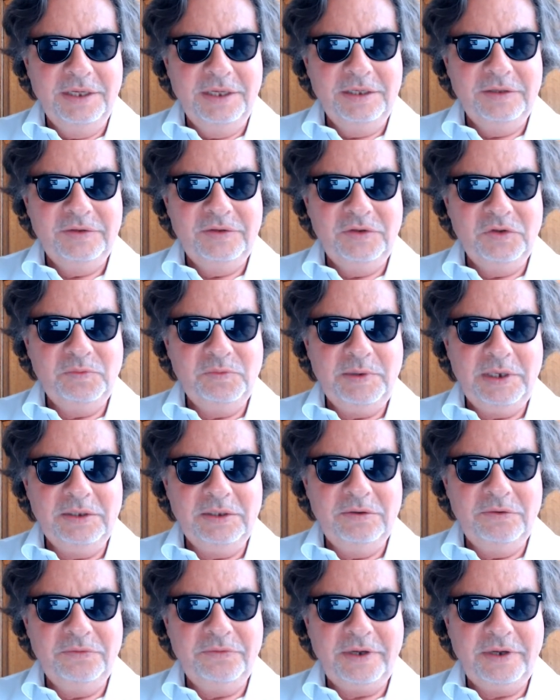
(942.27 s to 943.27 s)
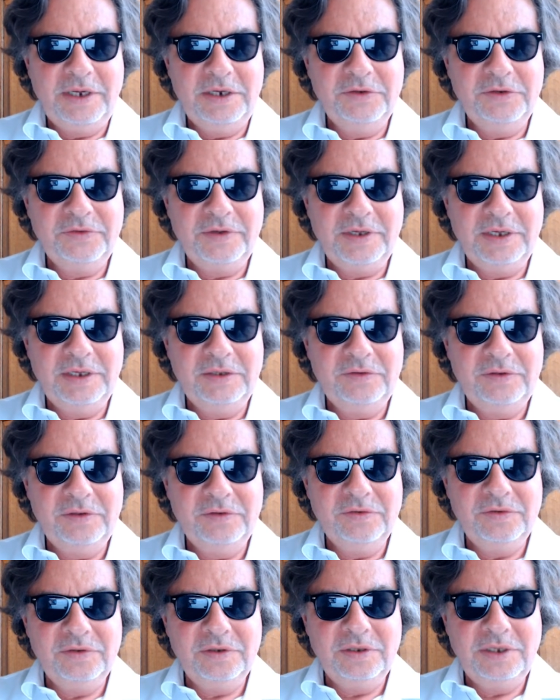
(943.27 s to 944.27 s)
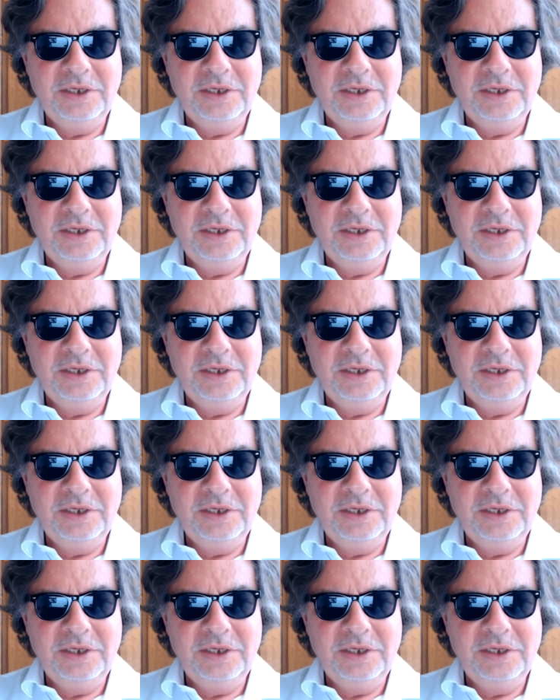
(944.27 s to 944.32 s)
The expected fire sizes